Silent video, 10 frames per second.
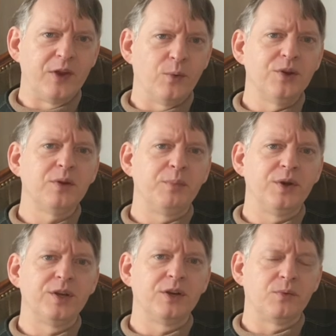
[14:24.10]
there was a
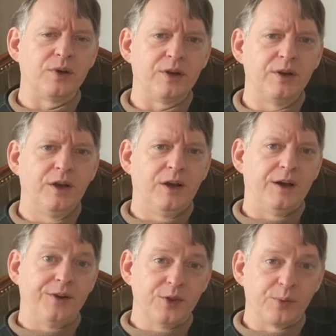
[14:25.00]
period where
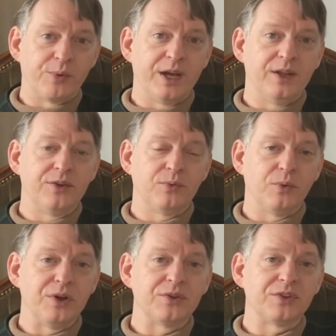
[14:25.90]
another brand
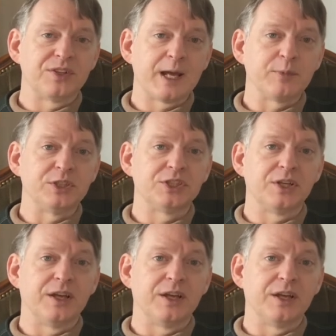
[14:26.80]
was established,